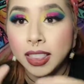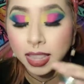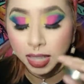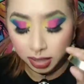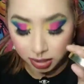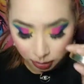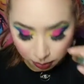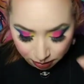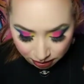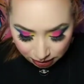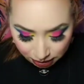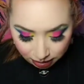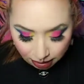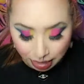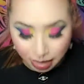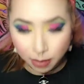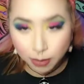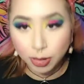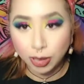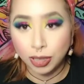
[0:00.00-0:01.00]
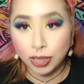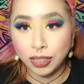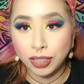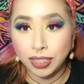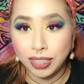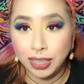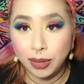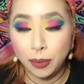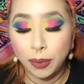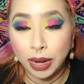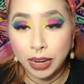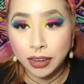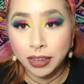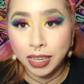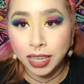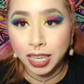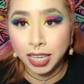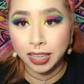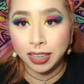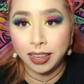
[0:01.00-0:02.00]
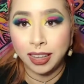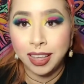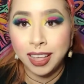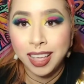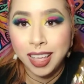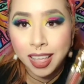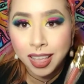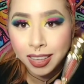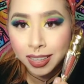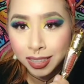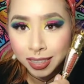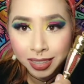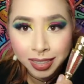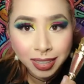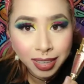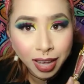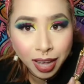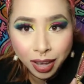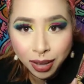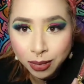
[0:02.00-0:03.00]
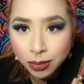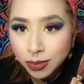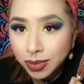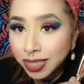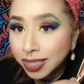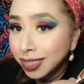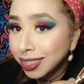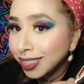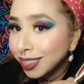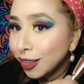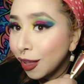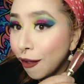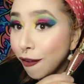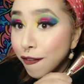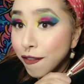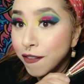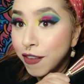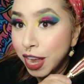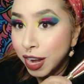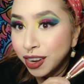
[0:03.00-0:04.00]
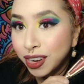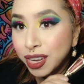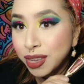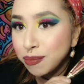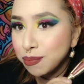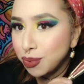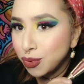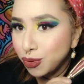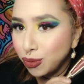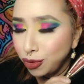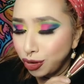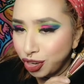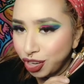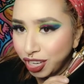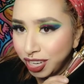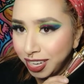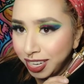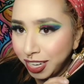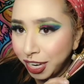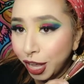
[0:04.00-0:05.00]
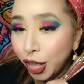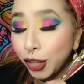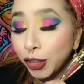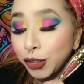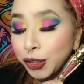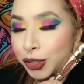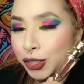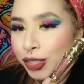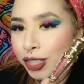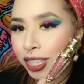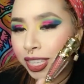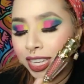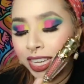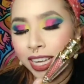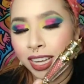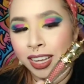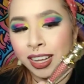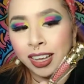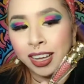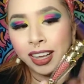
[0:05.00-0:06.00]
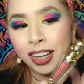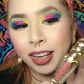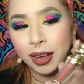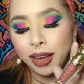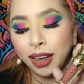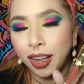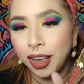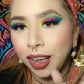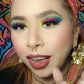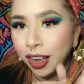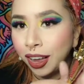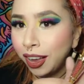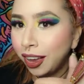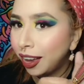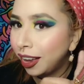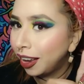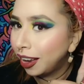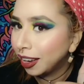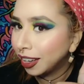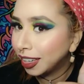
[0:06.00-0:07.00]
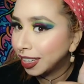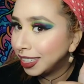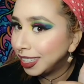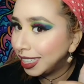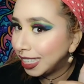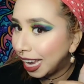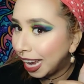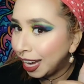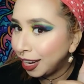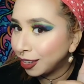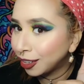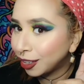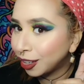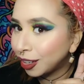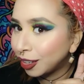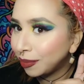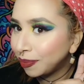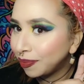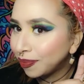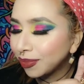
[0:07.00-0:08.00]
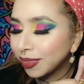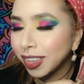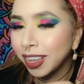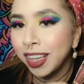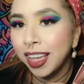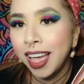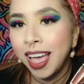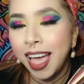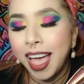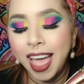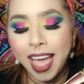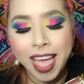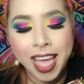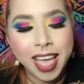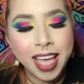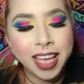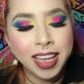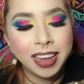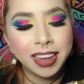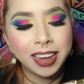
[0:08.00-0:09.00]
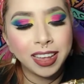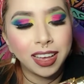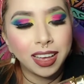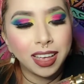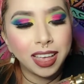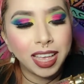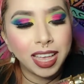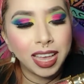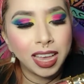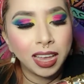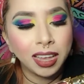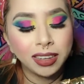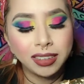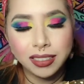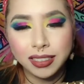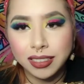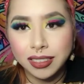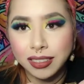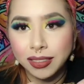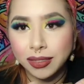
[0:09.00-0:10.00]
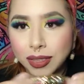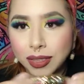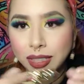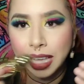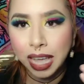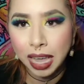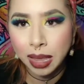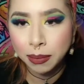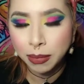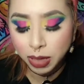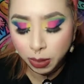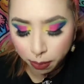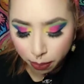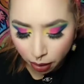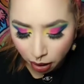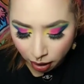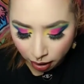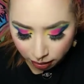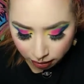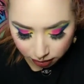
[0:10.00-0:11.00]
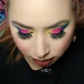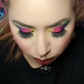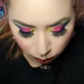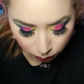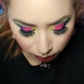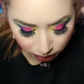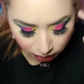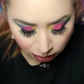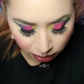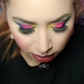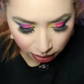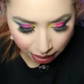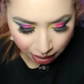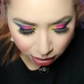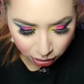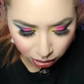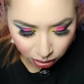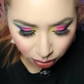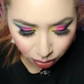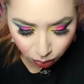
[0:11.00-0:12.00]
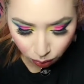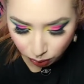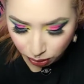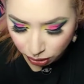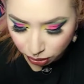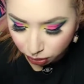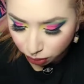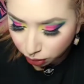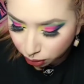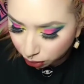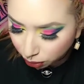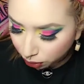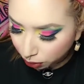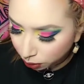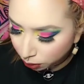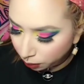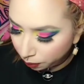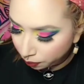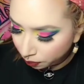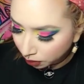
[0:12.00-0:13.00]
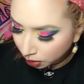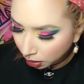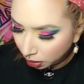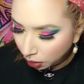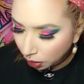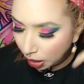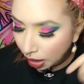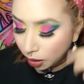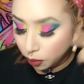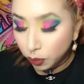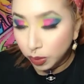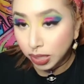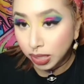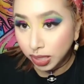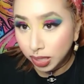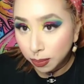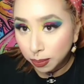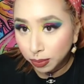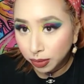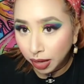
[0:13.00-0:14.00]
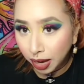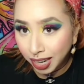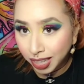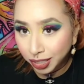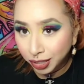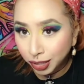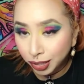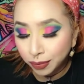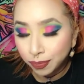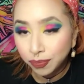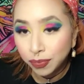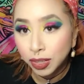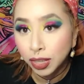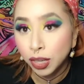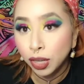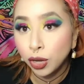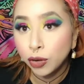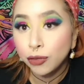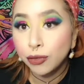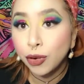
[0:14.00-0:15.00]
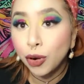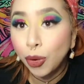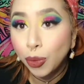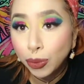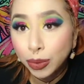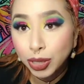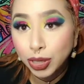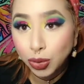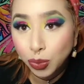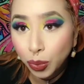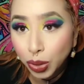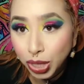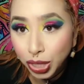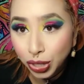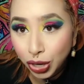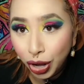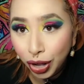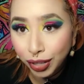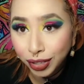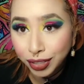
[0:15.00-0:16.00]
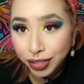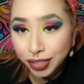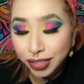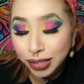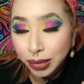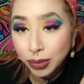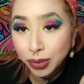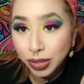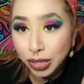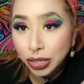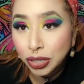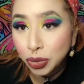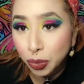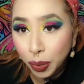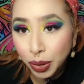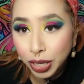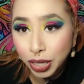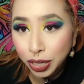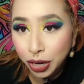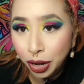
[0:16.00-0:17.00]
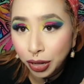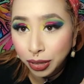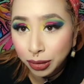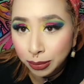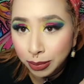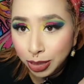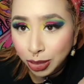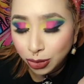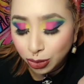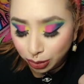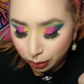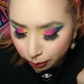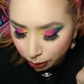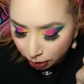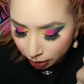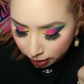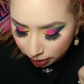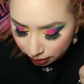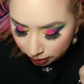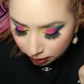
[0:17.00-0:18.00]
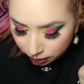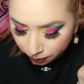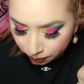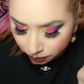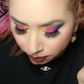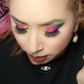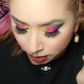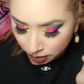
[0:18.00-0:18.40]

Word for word: The lipstick that I'm currently wearing comes in this very bougie looking container and it came in a box with the lashes with the glue and with lip liner for only $20. It was a $20 mystery box.